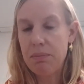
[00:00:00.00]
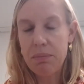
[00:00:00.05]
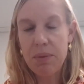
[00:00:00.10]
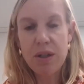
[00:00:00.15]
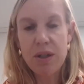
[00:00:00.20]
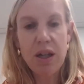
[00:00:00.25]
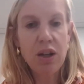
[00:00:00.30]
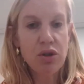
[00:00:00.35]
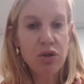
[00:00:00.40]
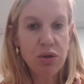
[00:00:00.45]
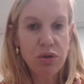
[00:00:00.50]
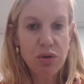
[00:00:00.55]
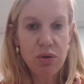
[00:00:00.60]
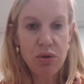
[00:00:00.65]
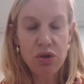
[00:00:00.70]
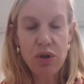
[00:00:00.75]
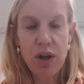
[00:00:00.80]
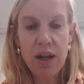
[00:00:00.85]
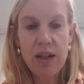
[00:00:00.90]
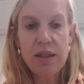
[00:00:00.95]
potential to
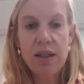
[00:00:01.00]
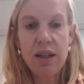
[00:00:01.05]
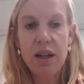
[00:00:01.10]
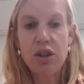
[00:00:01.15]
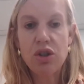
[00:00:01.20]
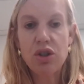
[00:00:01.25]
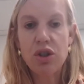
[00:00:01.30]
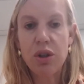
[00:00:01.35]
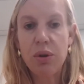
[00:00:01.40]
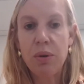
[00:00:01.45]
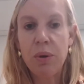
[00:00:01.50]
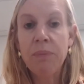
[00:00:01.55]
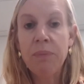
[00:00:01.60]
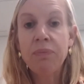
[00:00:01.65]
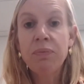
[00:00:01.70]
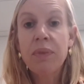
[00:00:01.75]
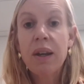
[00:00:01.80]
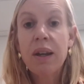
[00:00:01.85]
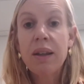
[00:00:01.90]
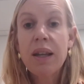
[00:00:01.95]
address the issue.
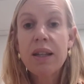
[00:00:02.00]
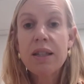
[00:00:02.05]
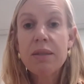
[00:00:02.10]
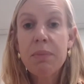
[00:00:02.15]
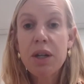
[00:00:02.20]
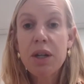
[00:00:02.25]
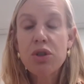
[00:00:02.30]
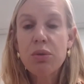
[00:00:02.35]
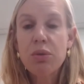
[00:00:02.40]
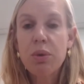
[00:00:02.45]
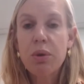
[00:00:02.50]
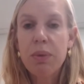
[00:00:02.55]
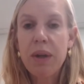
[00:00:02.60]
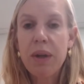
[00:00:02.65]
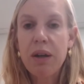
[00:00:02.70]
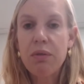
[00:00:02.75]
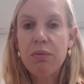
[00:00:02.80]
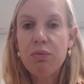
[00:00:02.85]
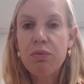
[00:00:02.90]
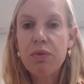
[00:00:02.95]
And let's make sure we're
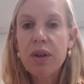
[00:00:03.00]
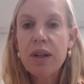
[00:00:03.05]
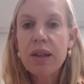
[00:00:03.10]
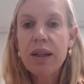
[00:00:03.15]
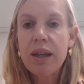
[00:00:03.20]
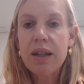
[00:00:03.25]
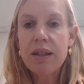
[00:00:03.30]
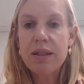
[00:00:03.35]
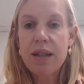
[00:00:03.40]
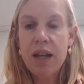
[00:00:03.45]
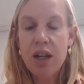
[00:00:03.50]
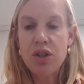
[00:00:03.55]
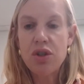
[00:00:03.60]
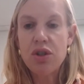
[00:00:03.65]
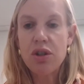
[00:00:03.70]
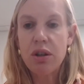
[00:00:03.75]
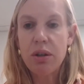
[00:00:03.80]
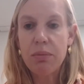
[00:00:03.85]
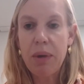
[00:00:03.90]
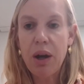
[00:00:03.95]
being really
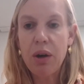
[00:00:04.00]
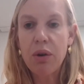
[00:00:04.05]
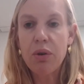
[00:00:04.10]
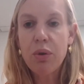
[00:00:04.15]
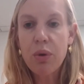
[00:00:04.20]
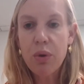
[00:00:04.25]
intentional about